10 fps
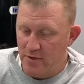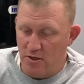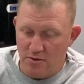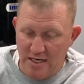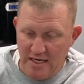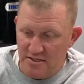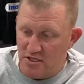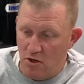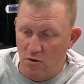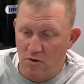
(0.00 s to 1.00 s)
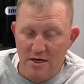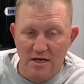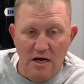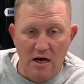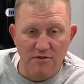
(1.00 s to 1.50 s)
Okay, so
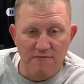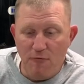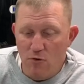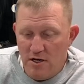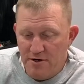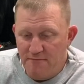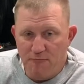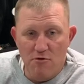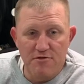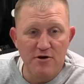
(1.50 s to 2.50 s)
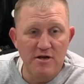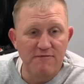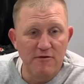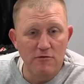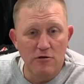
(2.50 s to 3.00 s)
on the 400, 430,
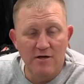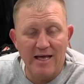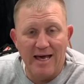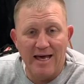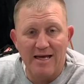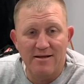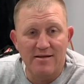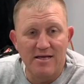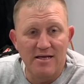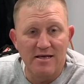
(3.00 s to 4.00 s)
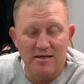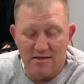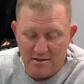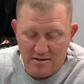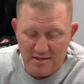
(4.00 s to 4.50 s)
if you look at the
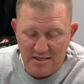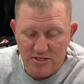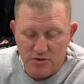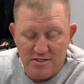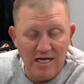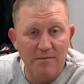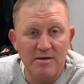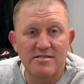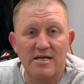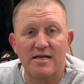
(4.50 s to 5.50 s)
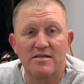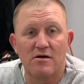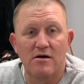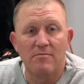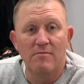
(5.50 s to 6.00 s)
initial timing settings
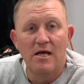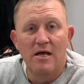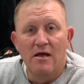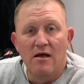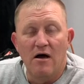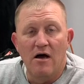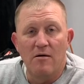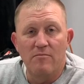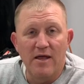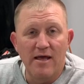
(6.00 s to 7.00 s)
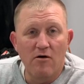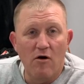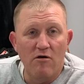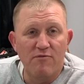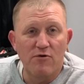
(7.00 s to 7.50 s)
on them, they
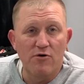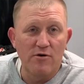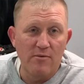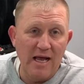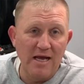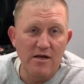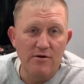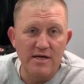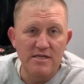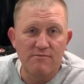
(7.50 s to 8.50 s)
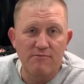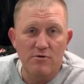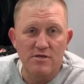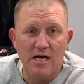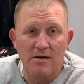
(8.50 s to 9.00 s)
call for 8 degrees
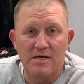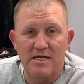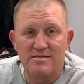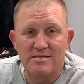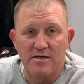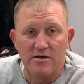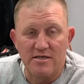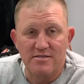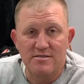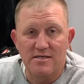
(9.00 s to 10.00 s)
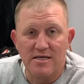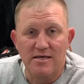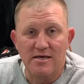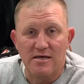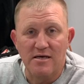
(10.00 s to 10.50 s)
before top dead center is
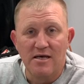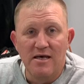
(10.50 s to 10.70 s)
the